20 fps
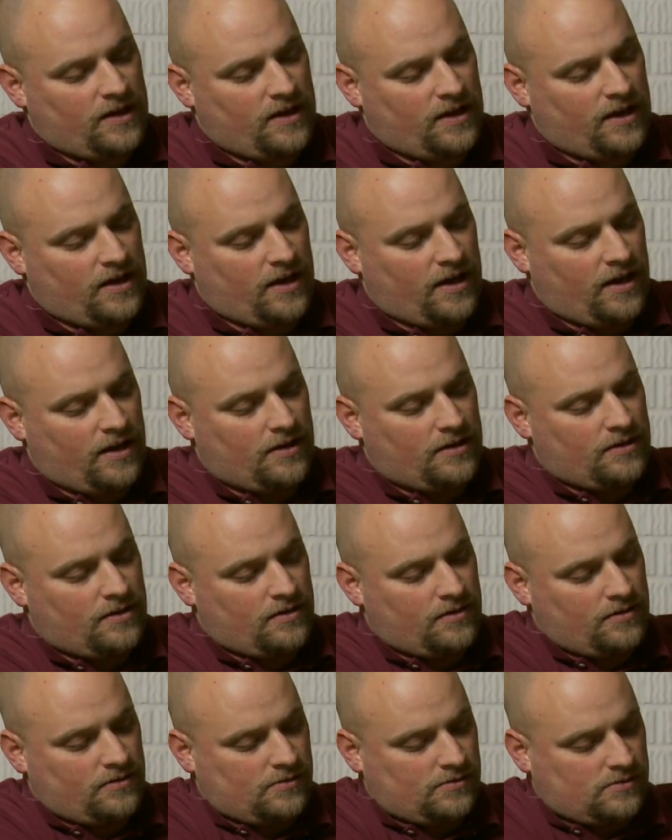and
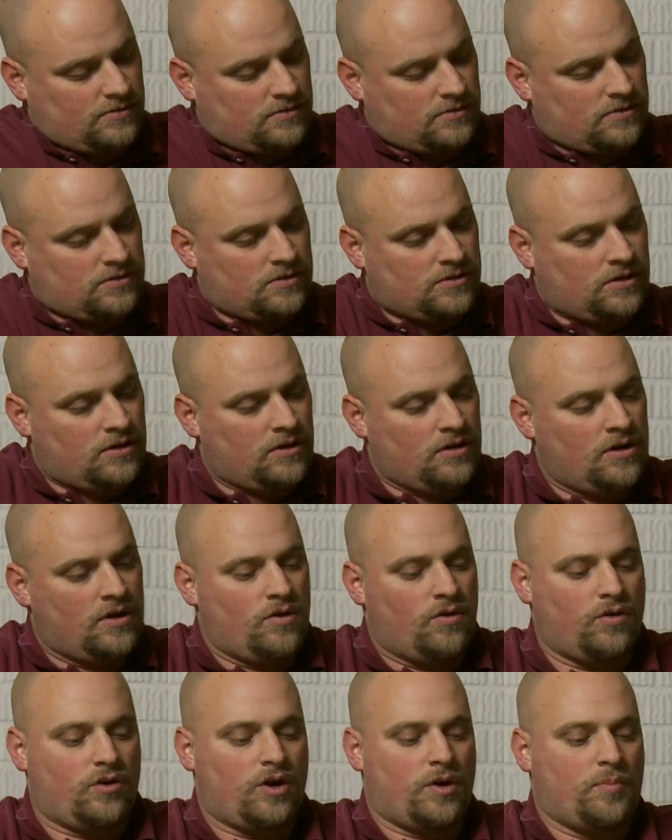
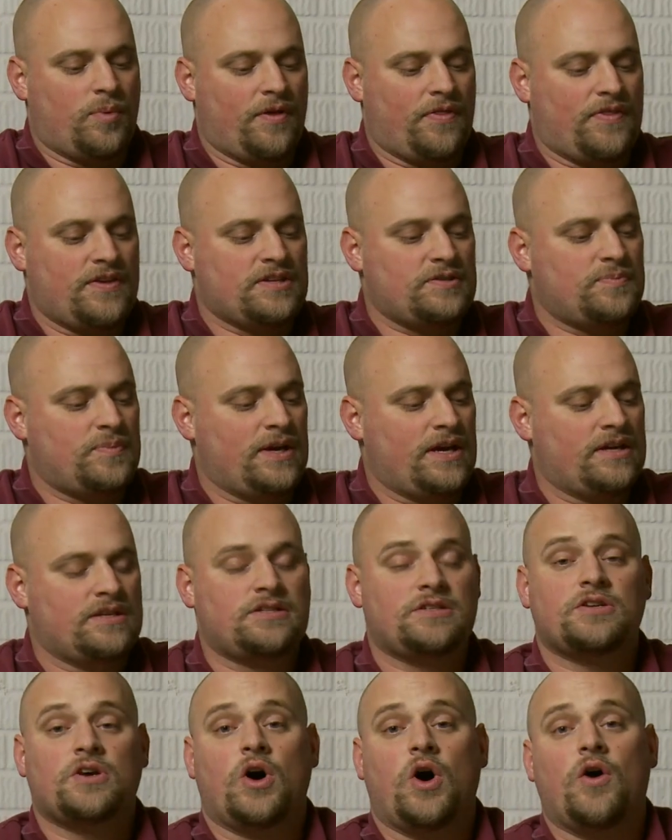we're going to put this
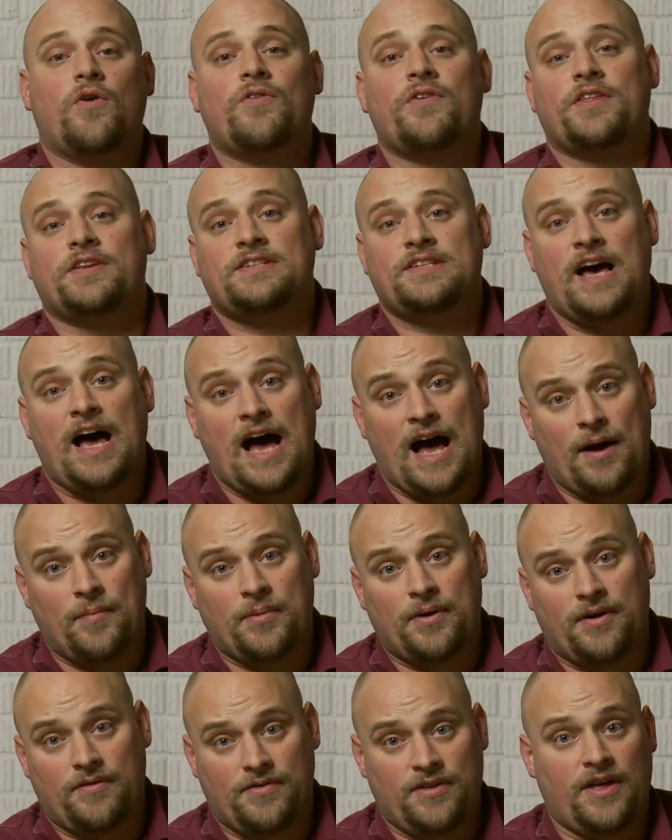piece over the
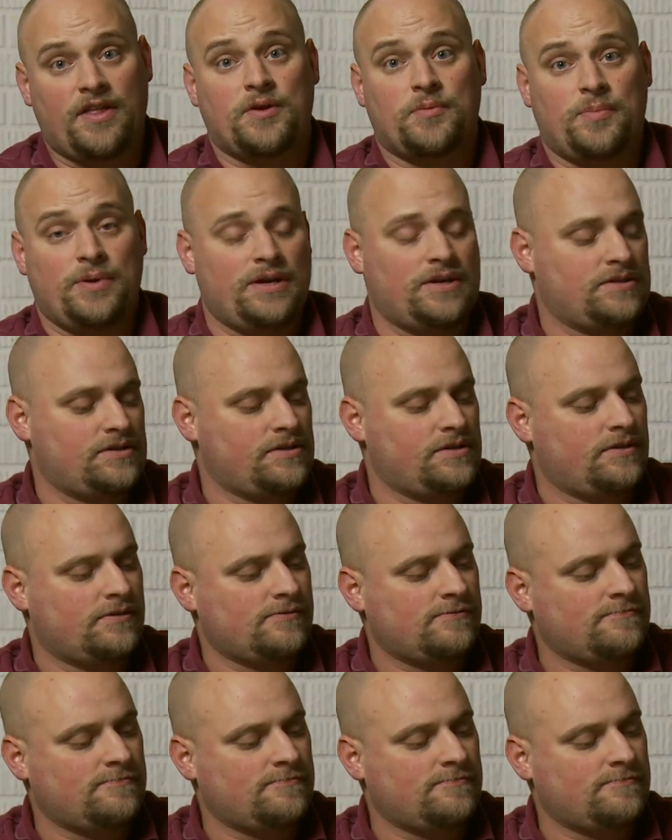top of the other piece.